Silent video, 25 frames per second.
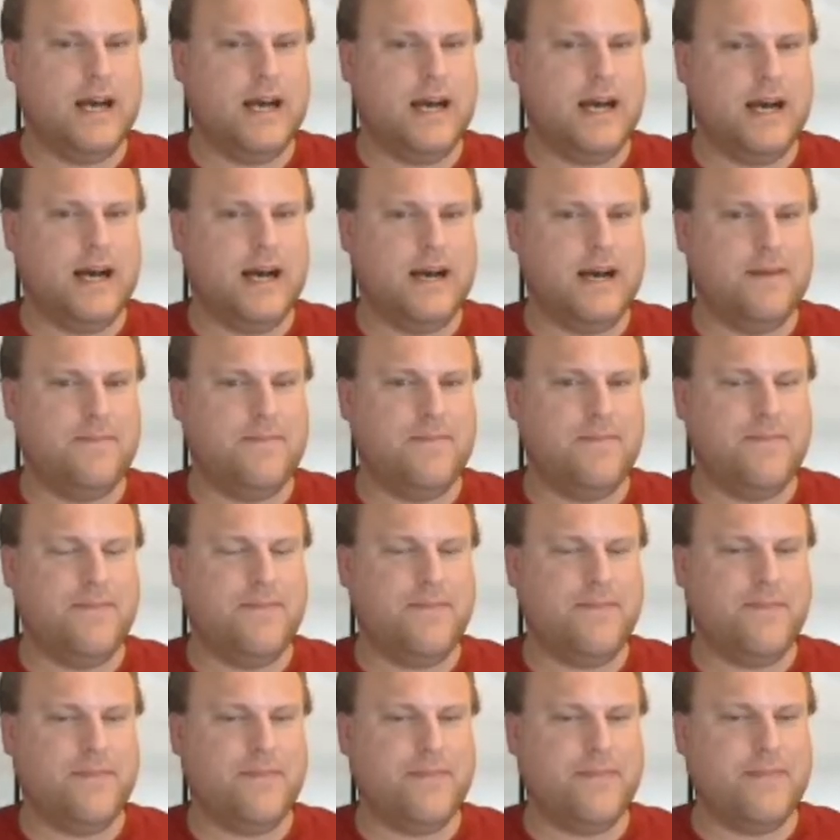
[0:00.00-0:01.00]
And
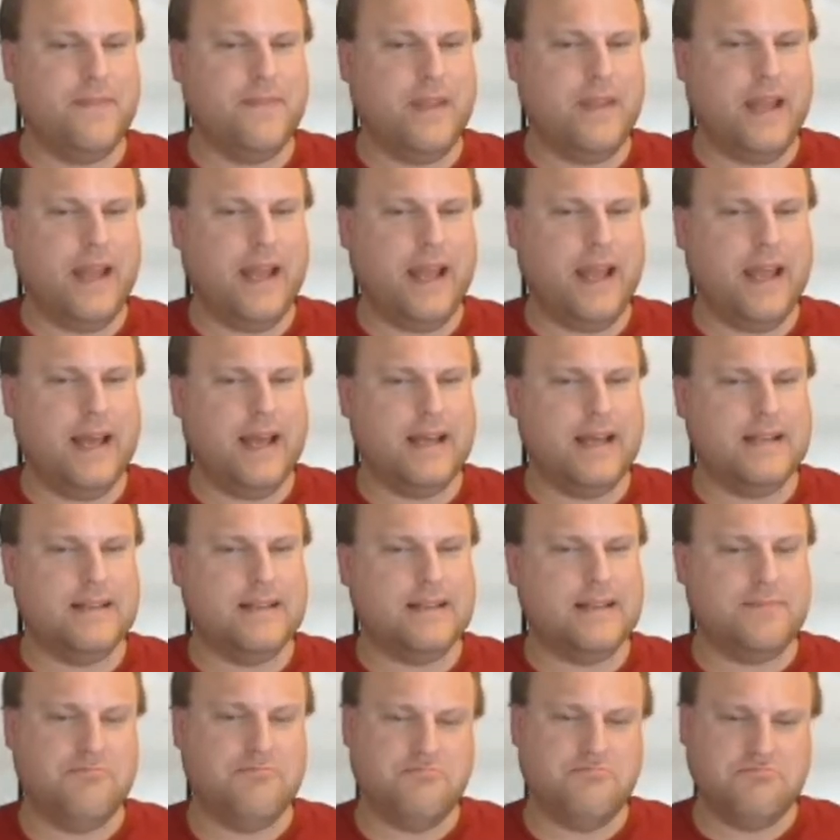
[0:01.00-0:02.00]

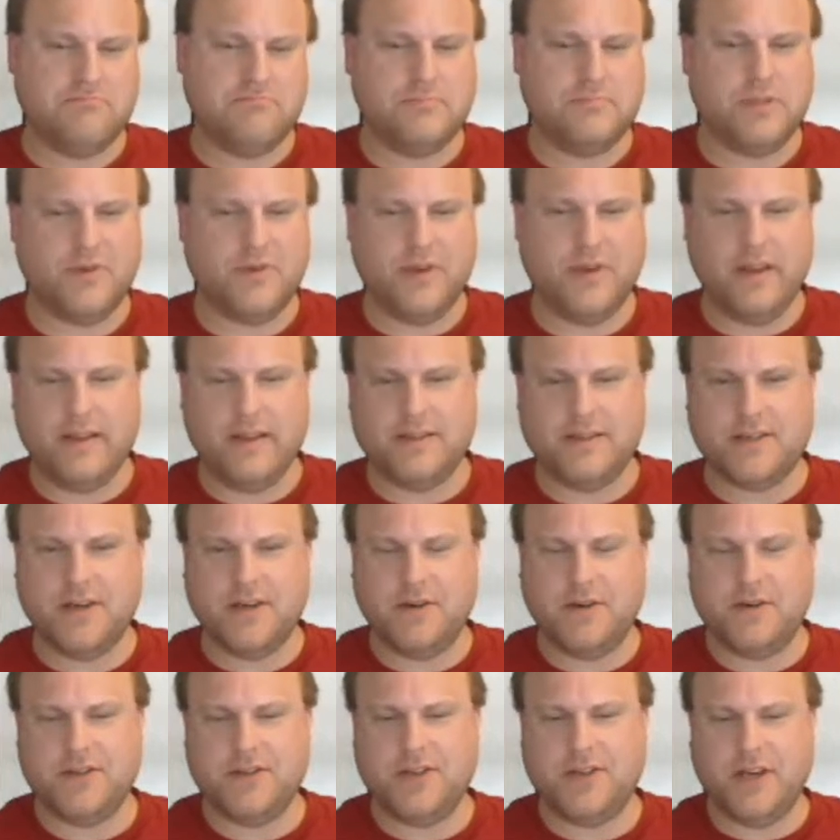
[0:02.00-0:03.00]
okay, let's
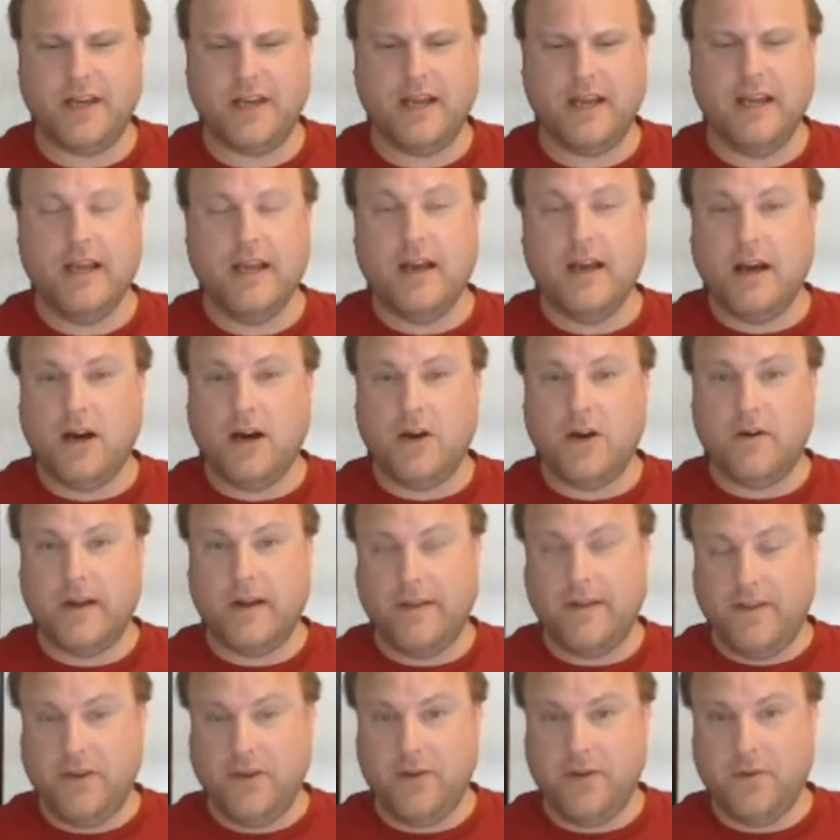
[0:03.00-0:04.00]
go. I'll show you. Oh,
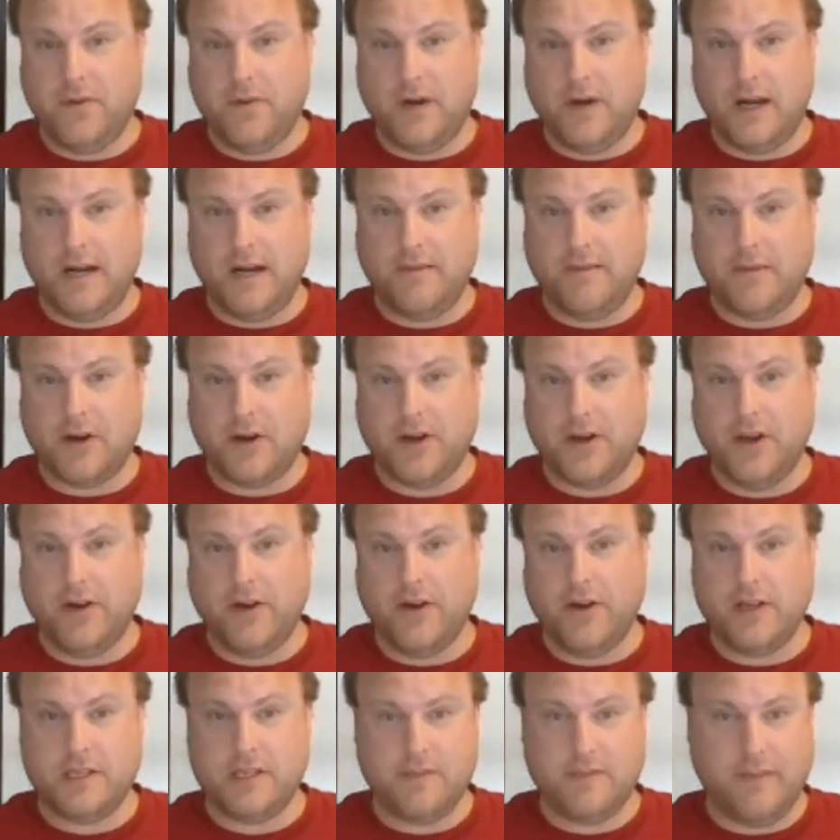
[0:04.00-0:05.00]
if you are
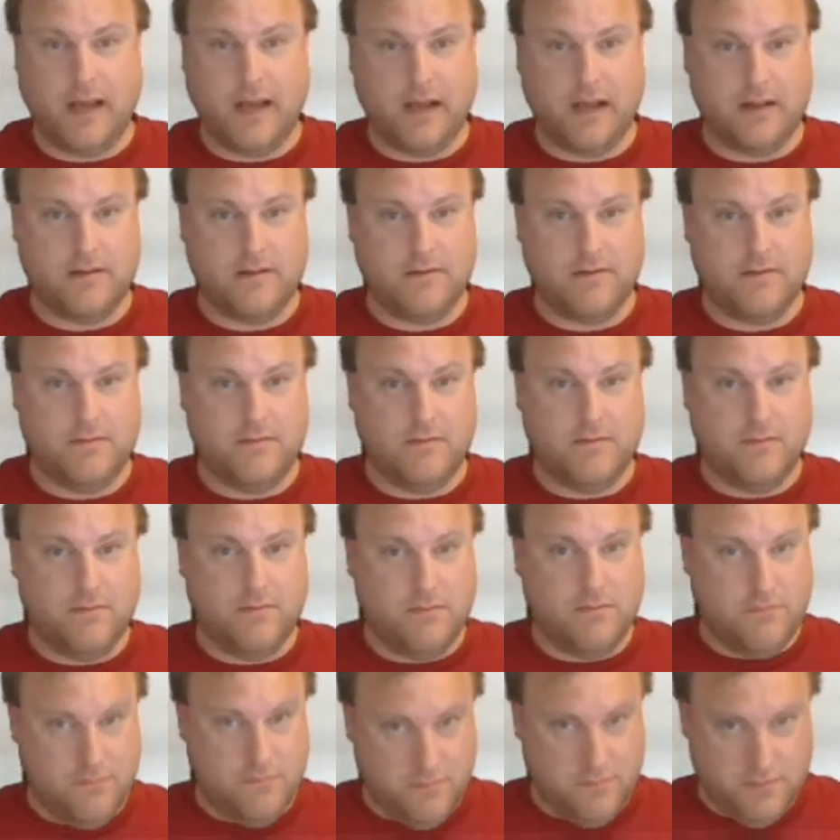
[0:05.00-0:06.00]
curious about
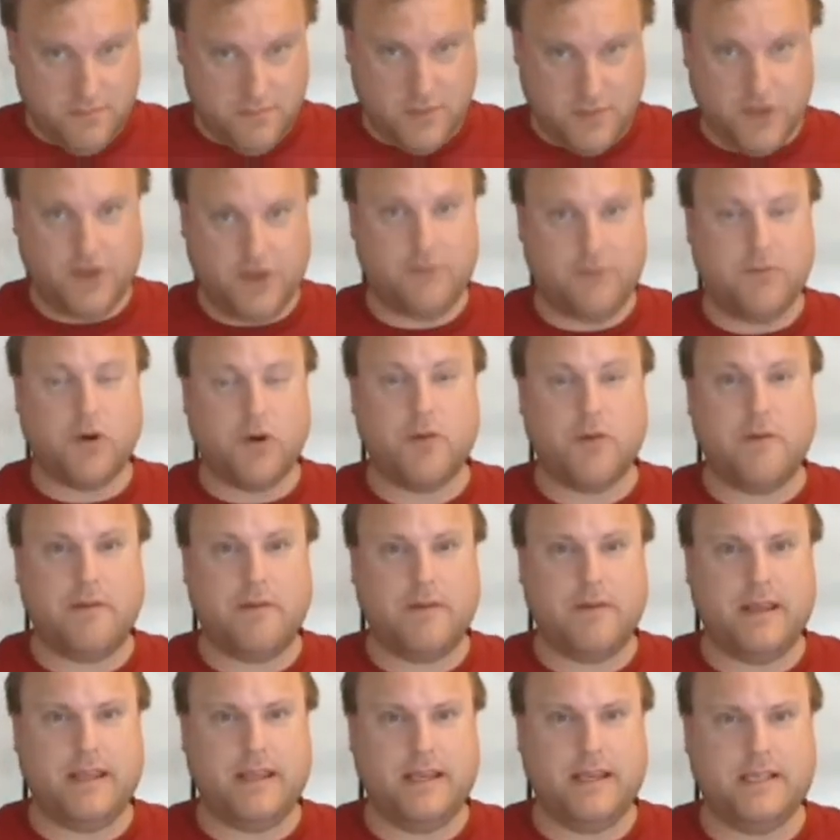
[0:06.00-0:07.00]
learning more
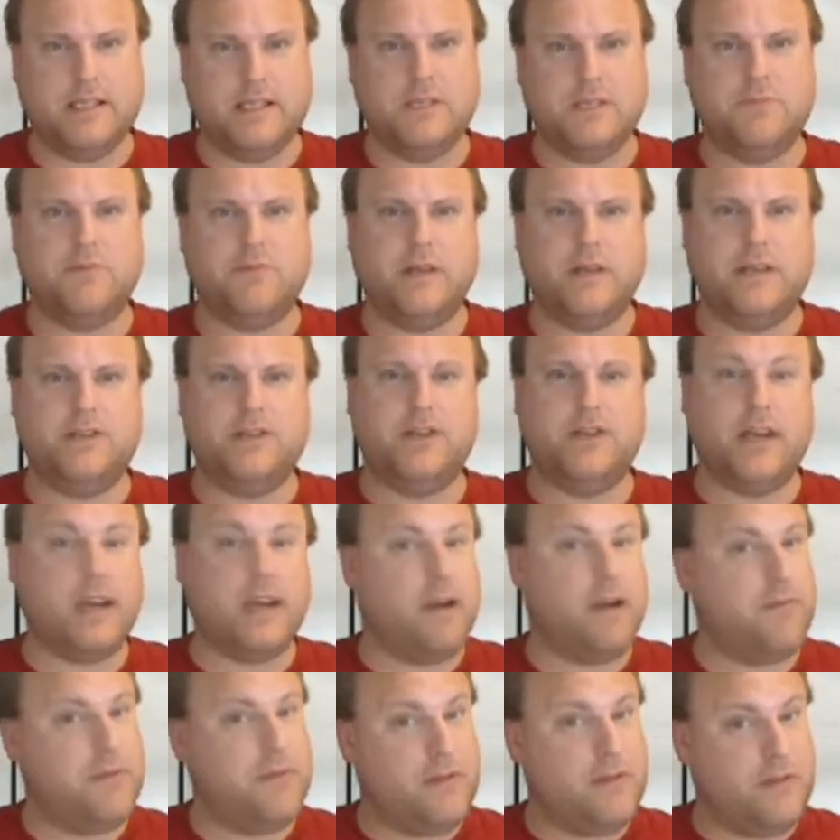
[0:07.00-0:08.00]
about my thesis, please check
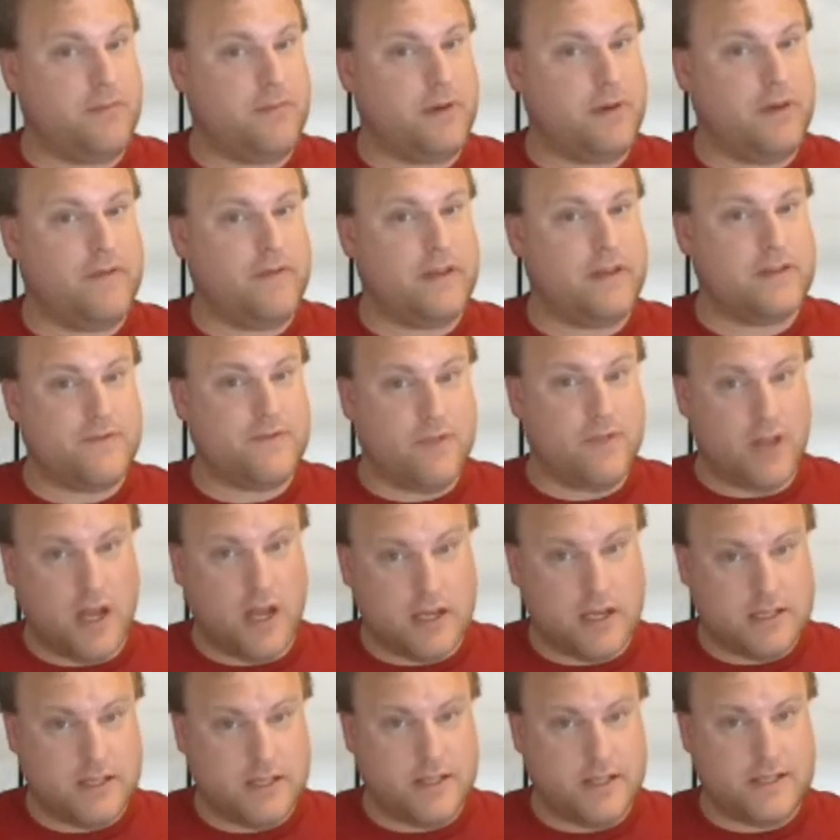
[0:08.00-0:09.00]
out the previous
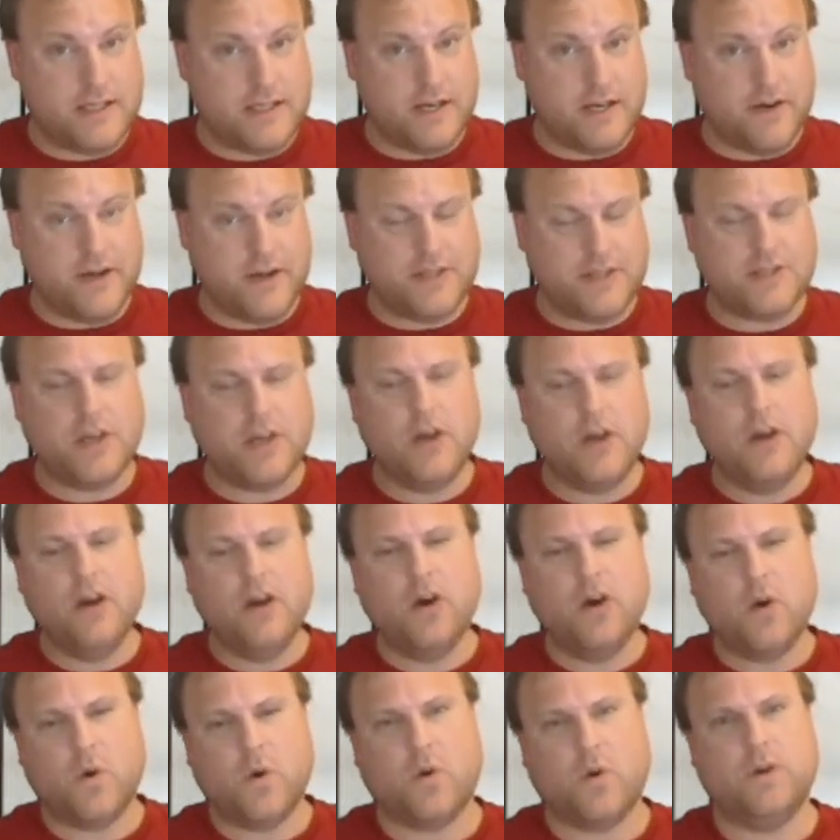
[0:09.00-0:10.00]
vlogs in this series
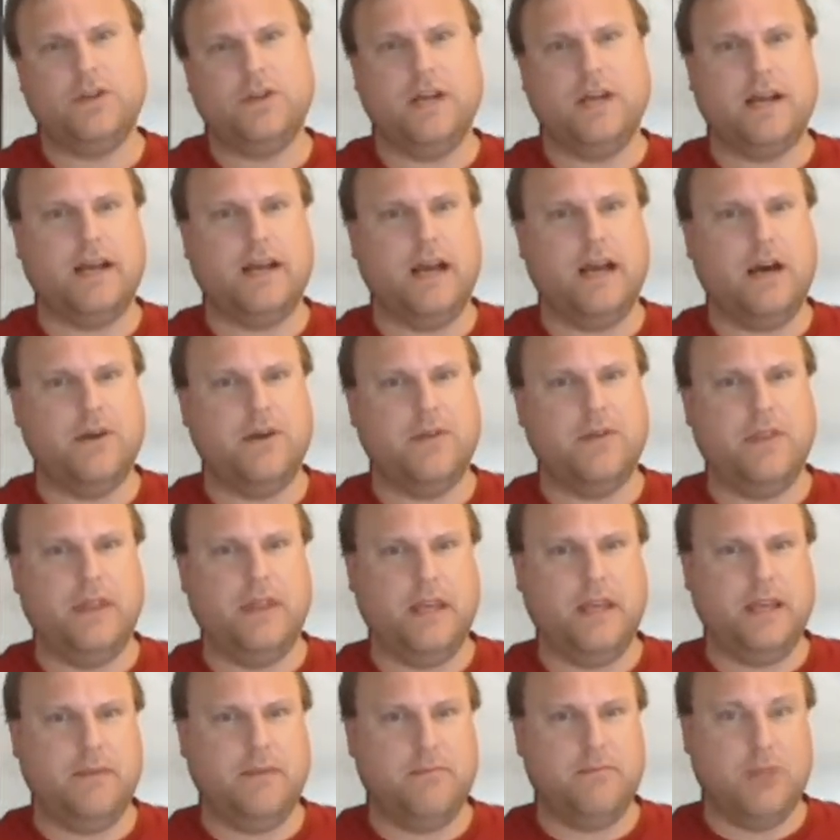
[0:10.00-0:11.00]
or check out
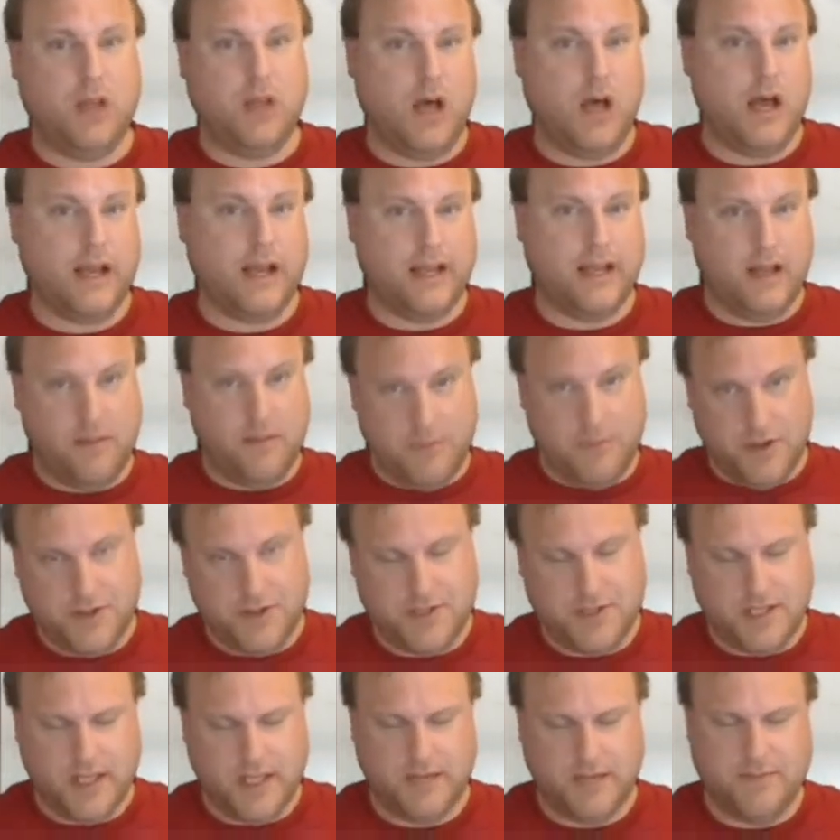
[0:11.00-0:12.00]
the blog, and I'll
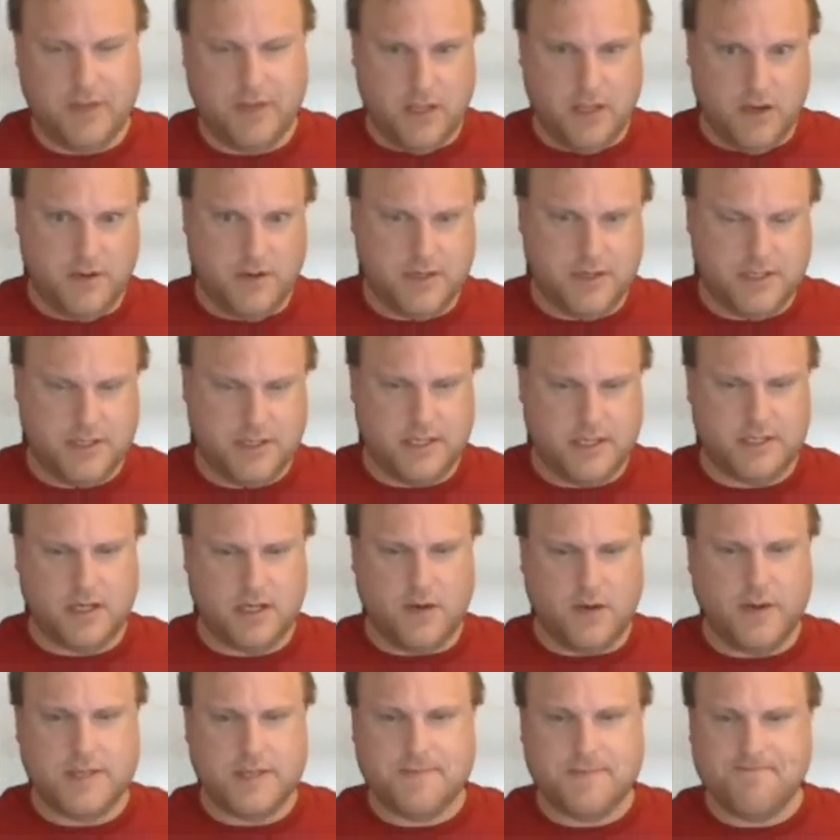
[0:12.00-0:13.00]
post the link below as
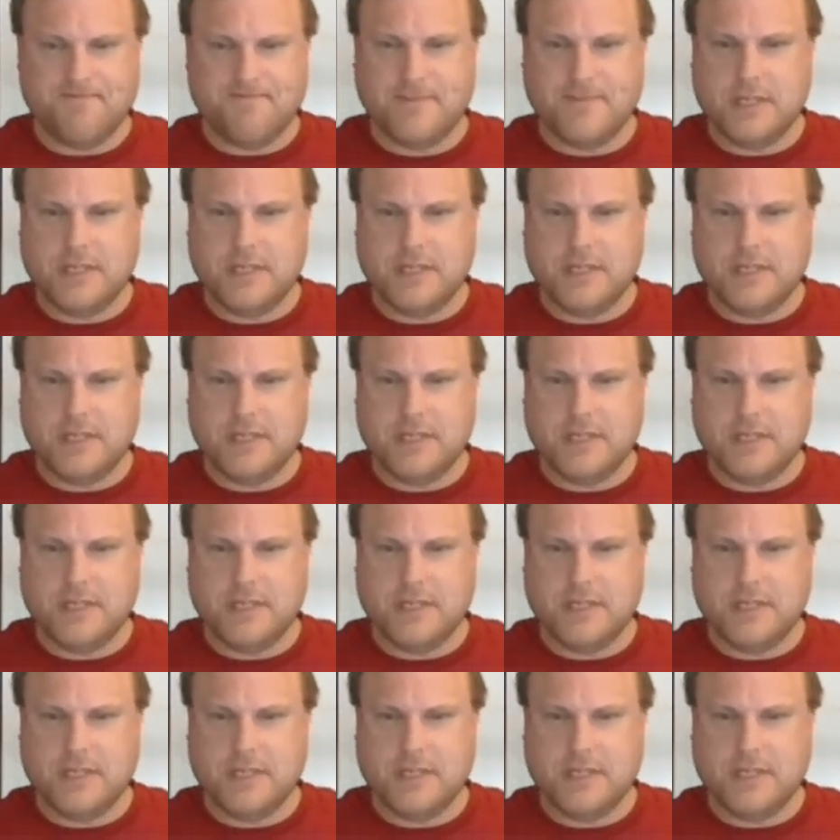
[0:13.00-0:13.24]
always.